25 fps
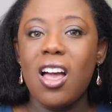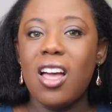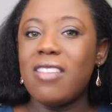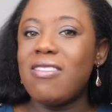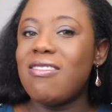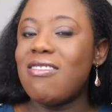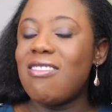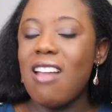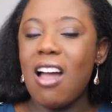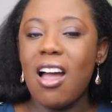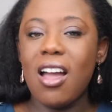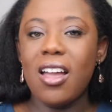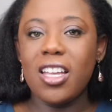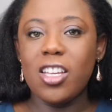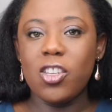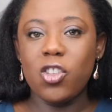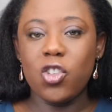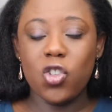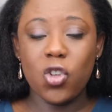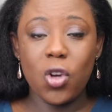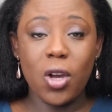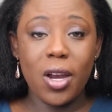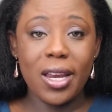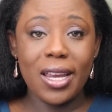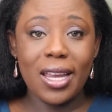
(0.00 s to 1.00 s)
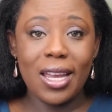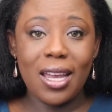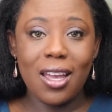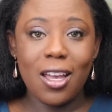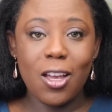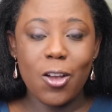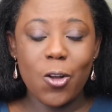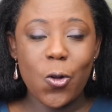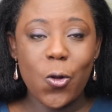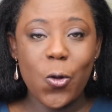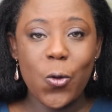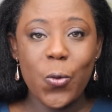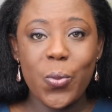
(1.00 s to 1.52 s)
not enjoying it,
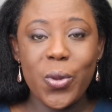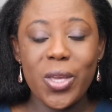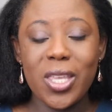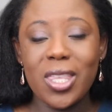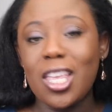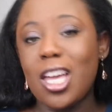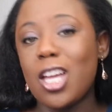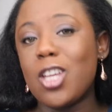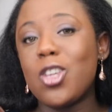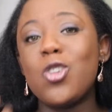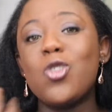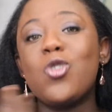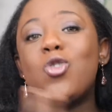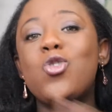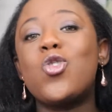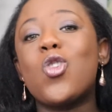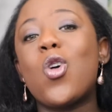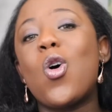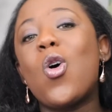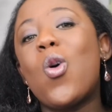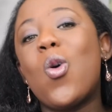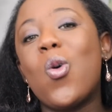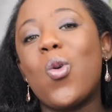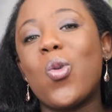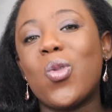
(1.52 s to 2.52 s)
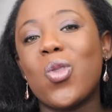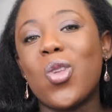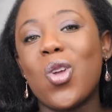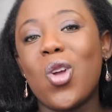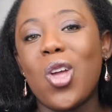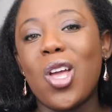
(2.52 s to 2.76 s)
it could be that you don't